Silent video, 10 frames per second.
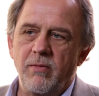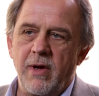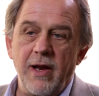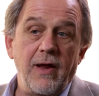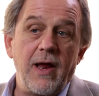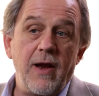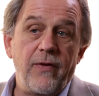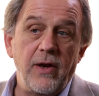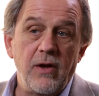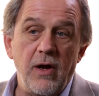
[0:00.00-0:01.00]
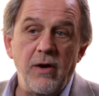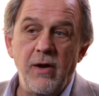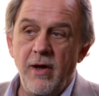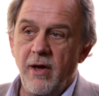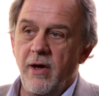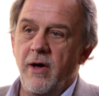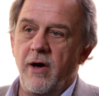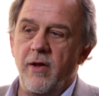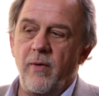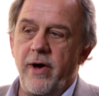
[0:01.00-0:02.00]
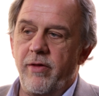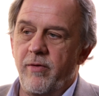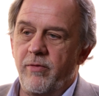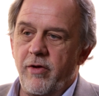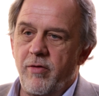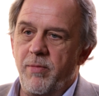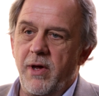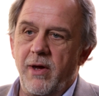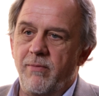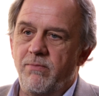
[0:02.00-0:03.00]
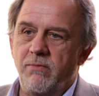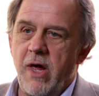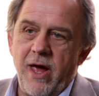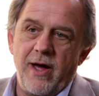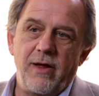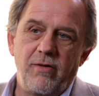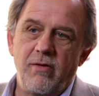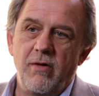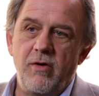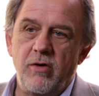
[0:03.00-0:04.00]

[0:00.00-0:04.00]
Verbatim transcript: getting anything done. Otherwise, it would just be chaos.